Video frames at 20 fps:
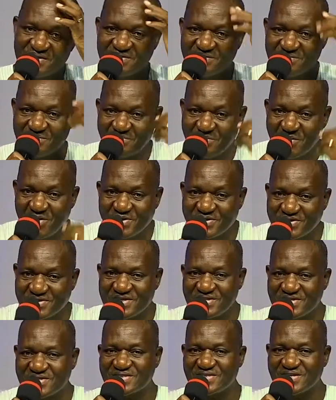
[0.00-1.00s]

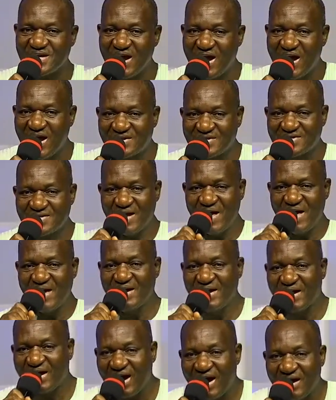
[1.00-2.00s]
Moses had
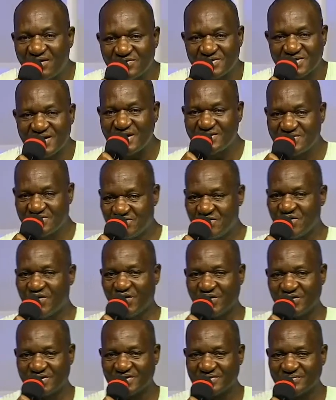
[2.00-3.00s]
encountered
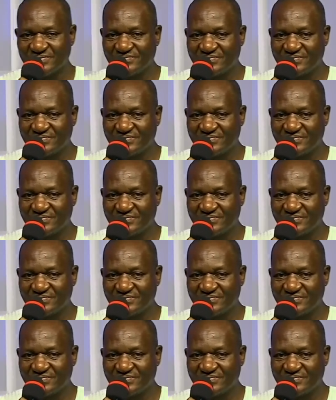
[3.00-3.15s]
God.